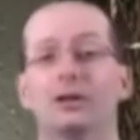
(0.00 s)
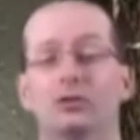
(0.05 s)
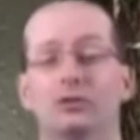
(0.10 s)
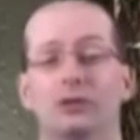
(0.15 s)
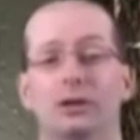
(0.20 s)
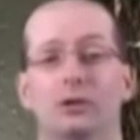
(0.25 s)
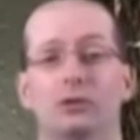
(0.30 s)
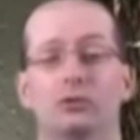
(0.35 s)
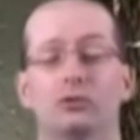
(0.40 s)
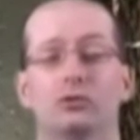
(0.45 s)

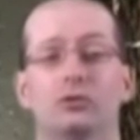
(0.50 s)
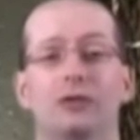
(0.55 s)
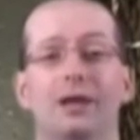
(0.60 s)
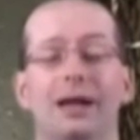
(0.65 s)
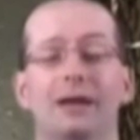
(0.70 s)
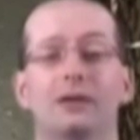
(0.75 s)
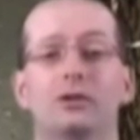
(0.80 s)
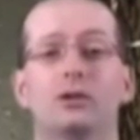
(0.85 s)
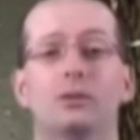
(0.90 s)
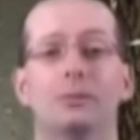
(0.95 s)
cells
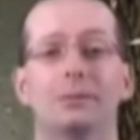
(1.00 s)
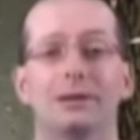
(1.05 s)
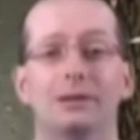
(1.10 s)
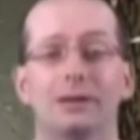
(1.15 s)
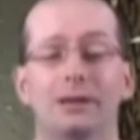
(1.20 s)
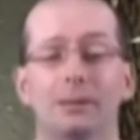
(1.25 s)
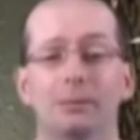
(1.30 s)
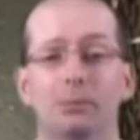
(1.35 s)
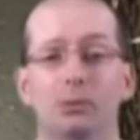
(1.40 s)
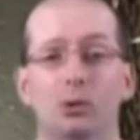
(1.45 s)
tend to be
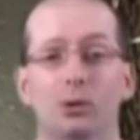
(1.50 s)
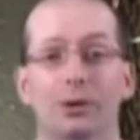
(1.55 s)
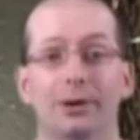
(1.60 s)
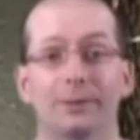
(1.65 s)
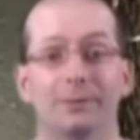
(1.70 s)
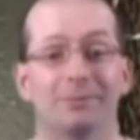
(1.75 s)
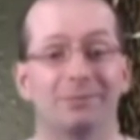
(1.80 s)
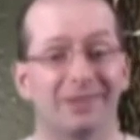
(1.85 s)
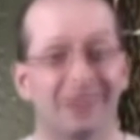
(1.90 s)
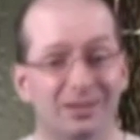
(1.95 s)
diploid,
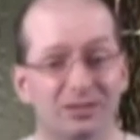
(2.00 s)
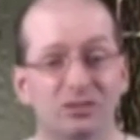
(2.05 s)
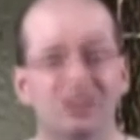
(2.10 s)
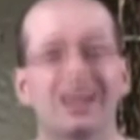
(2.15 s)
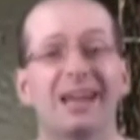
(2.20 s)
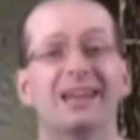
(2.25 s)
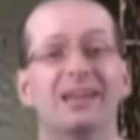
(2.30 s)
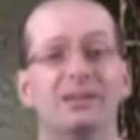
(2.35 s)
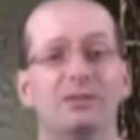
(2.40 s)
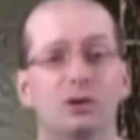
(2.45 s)
it's
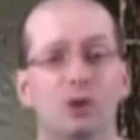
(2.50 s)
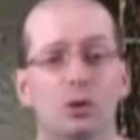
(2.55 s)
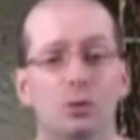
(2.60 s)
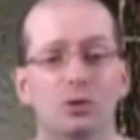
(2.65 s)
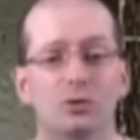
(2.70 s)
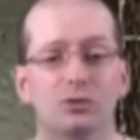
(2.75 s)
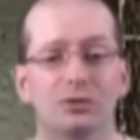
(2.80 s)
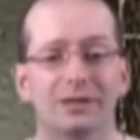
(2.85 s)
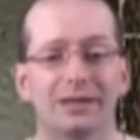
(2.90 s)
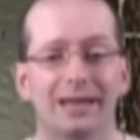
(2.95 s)
not even
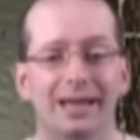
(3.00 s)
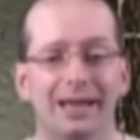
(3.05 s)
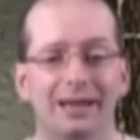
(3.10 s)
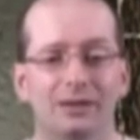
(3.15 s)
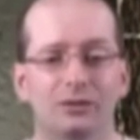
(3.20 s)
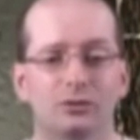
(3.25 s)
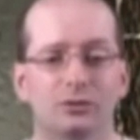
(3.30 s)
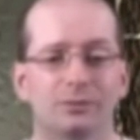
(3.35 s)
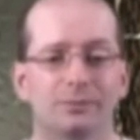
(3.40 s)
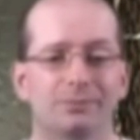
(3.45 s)
always the
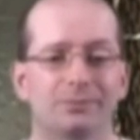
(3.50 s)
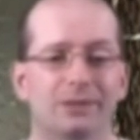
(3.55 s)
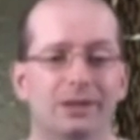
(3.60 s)
case.